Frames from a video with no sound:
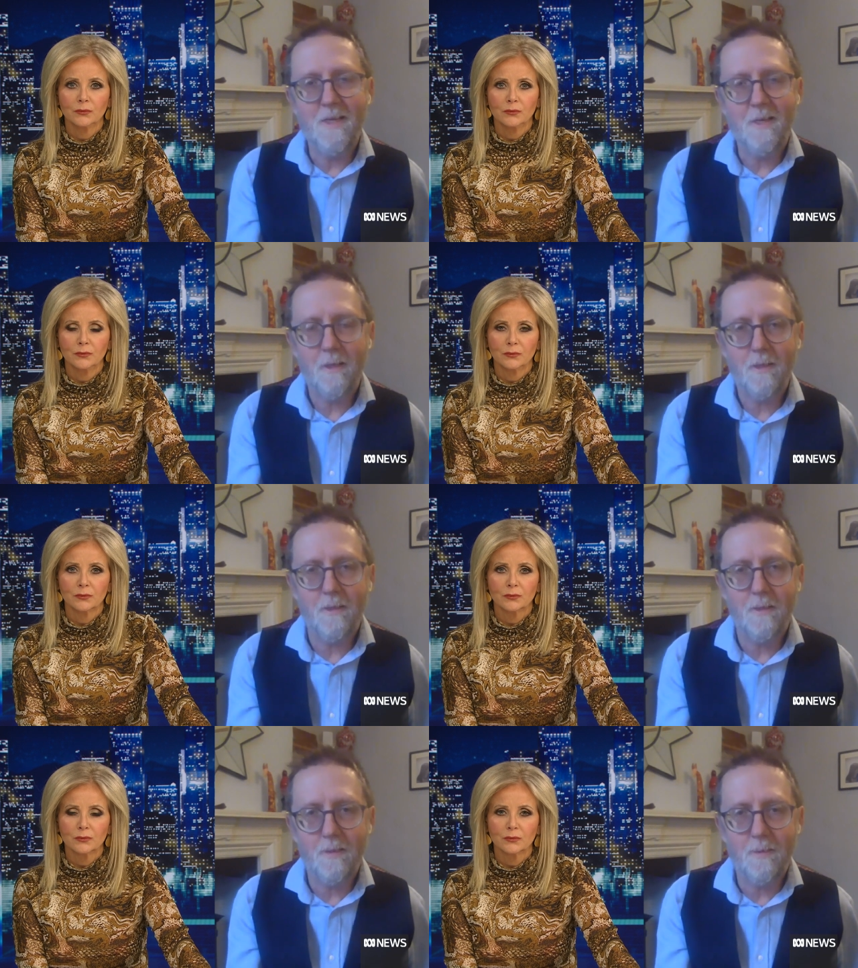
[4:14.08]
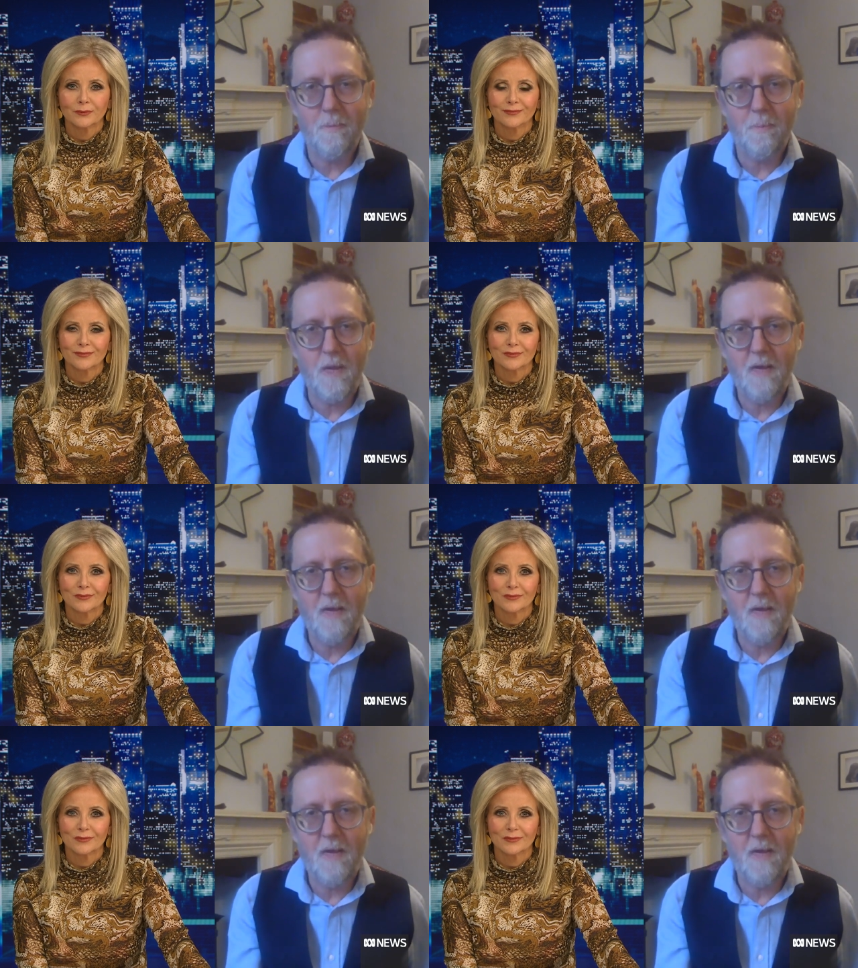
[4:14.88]
Speaker 1: I mean,
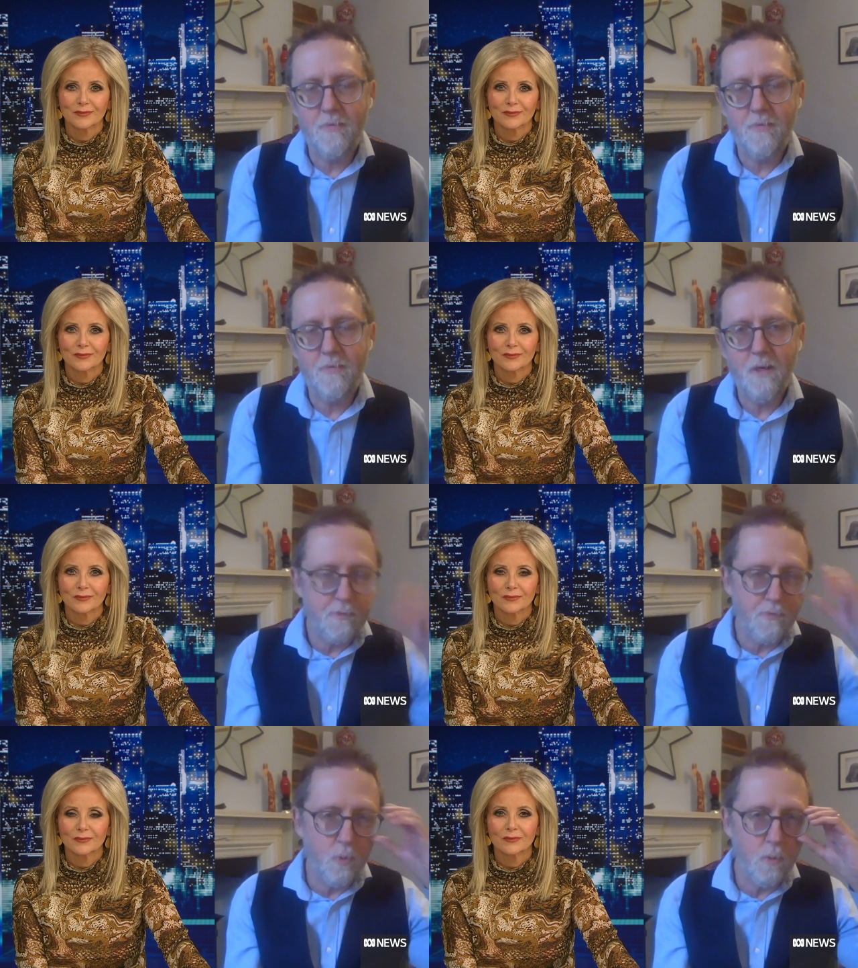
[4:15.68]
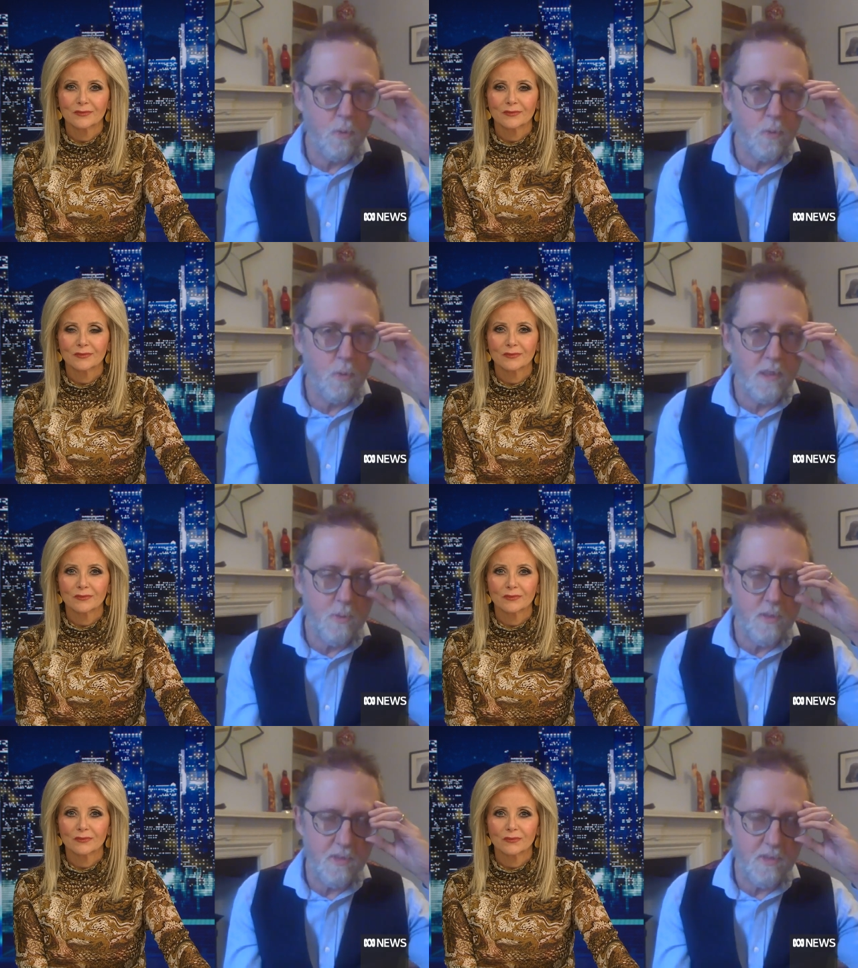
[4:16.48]
Bev, there's a forward
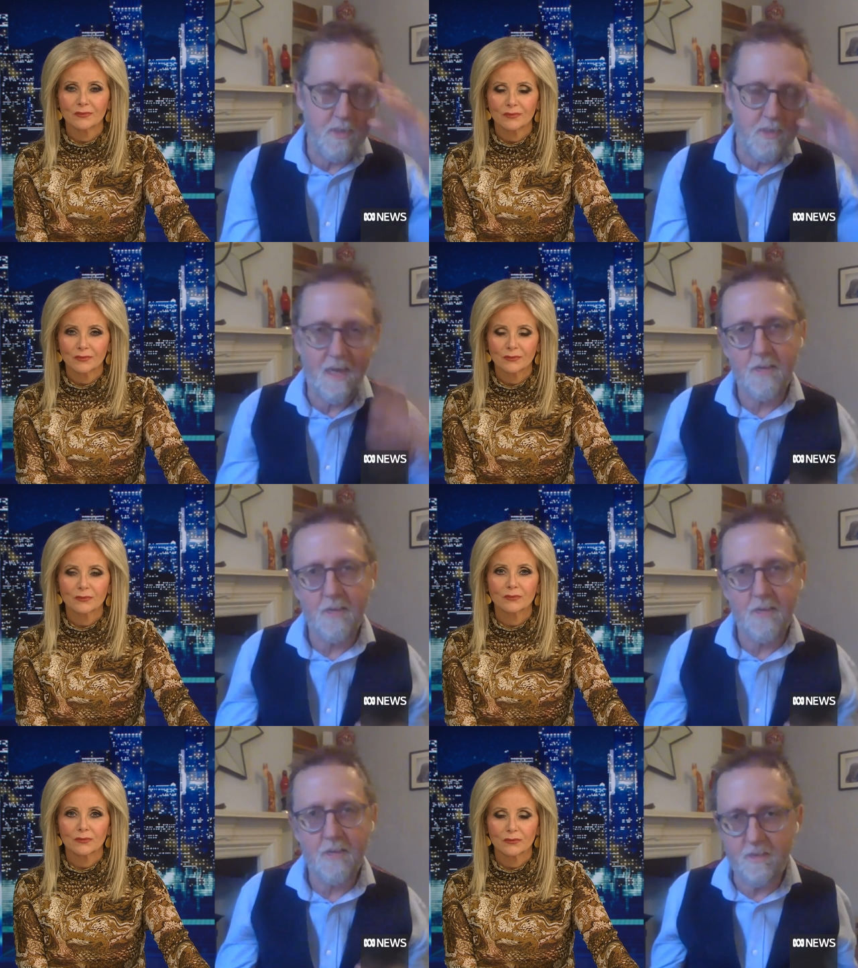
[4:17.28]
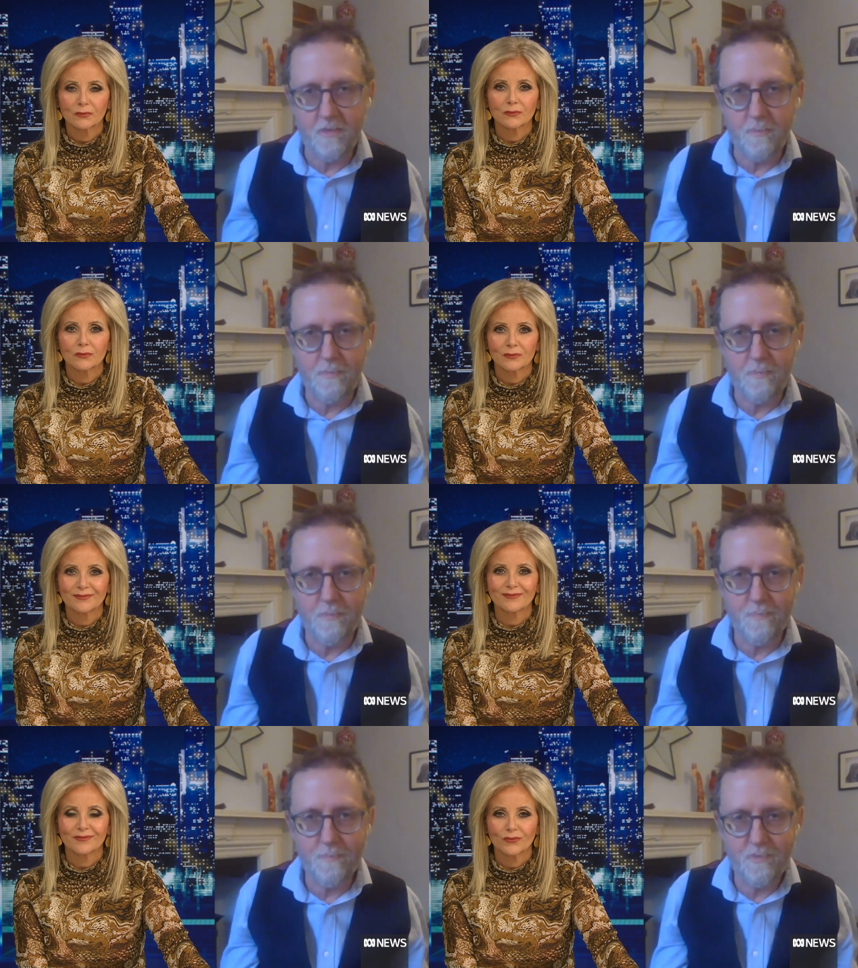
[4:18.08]
way to do this, and I hesitate
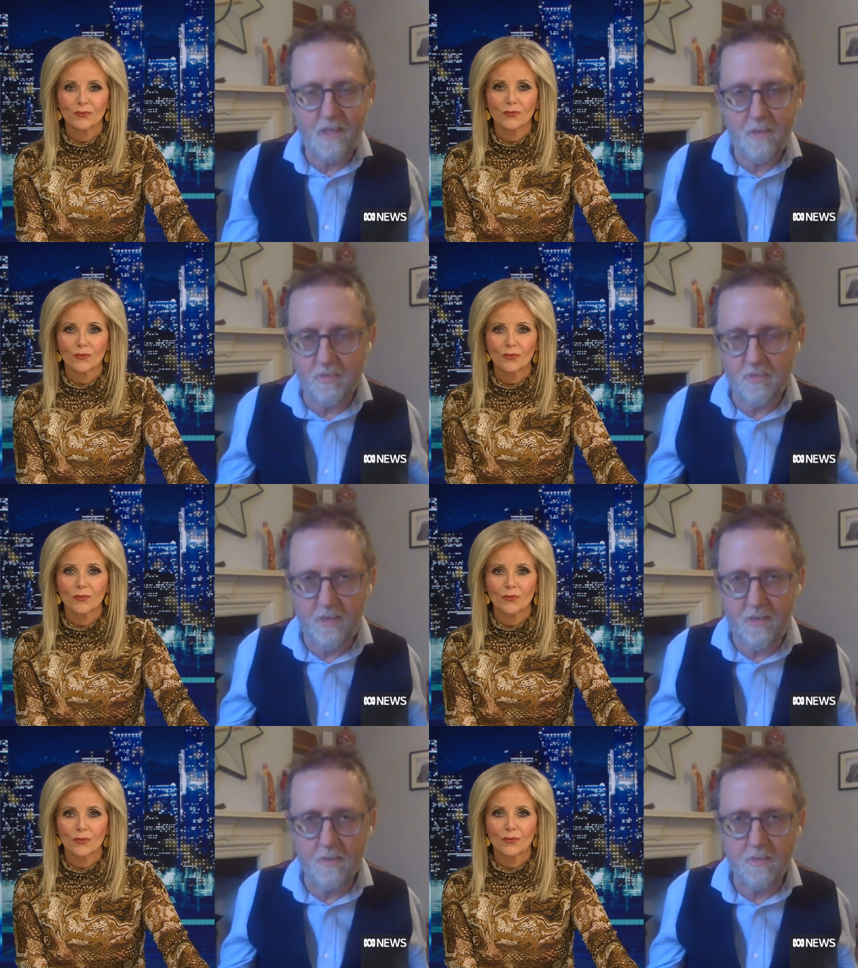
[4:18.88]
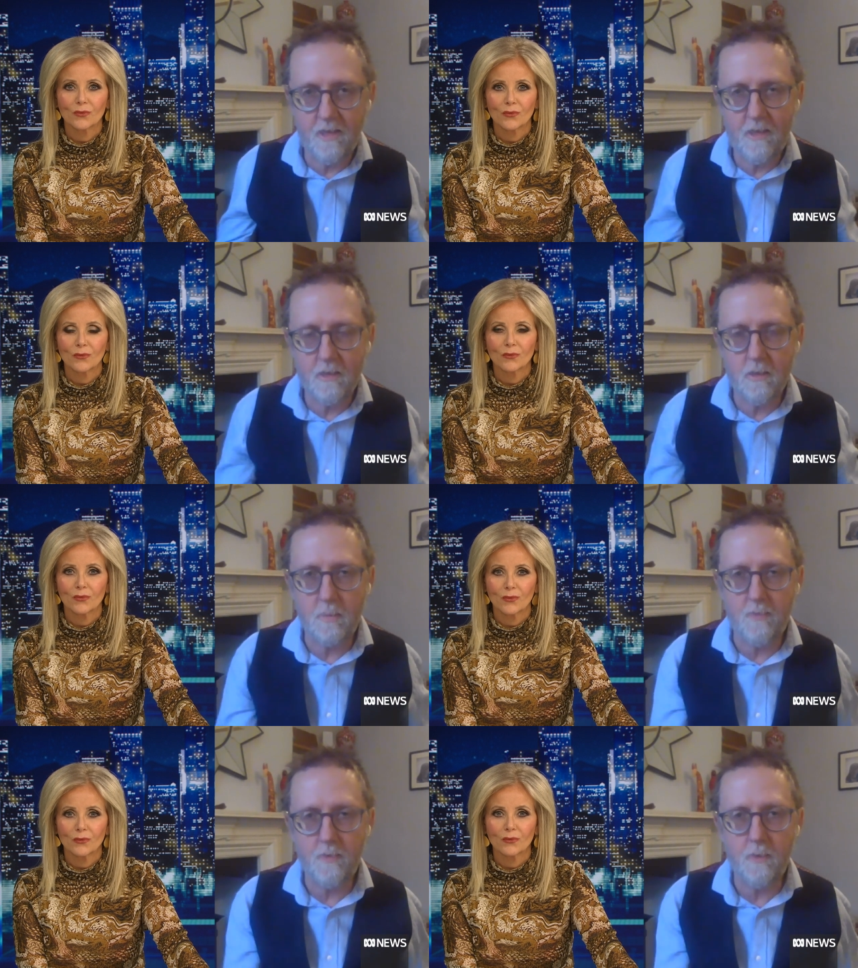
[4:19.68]
to say this as an
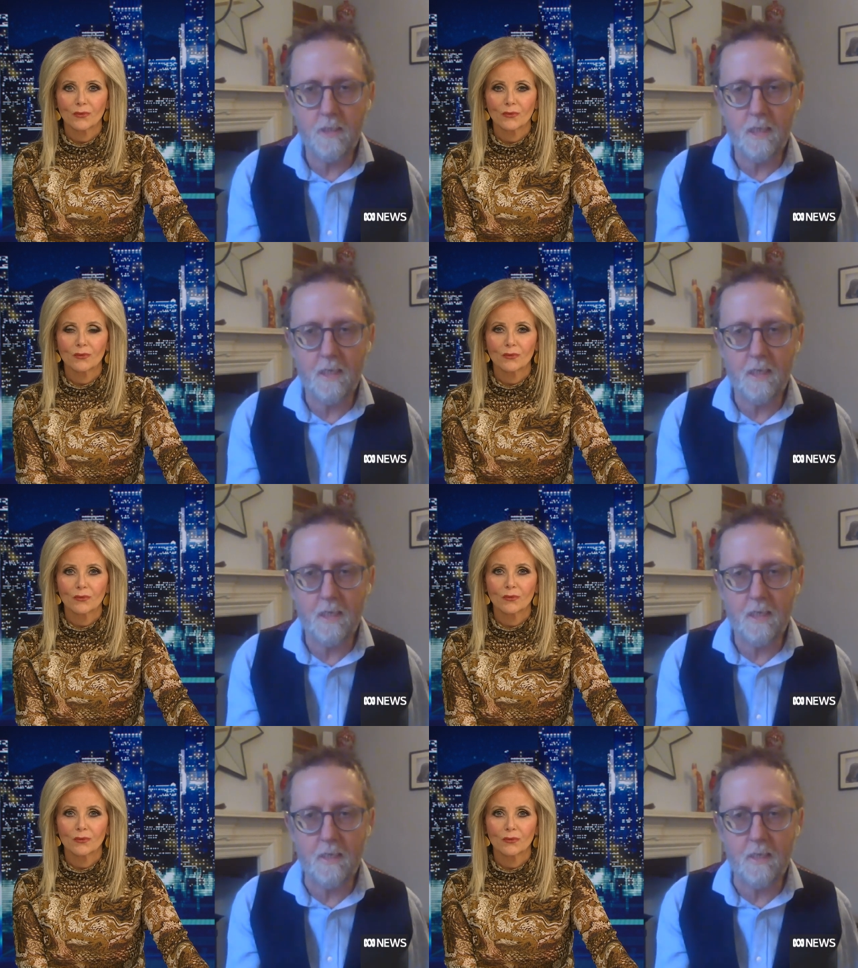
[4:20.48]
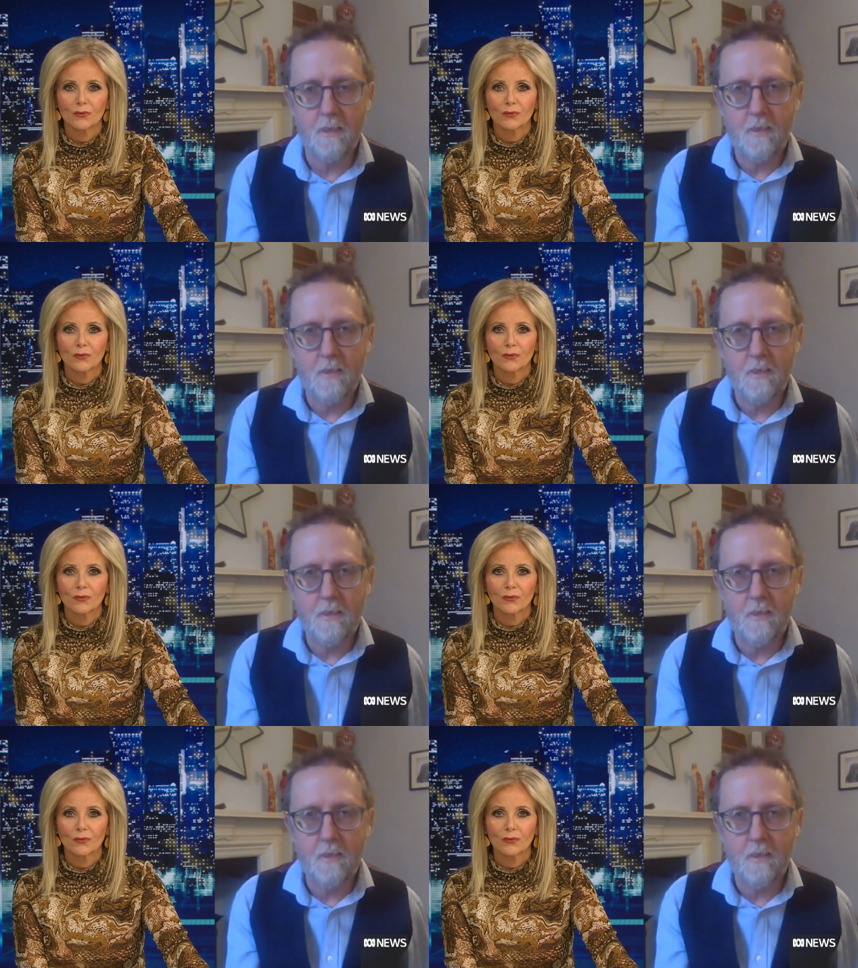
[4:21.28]
outsider, but if you look at it,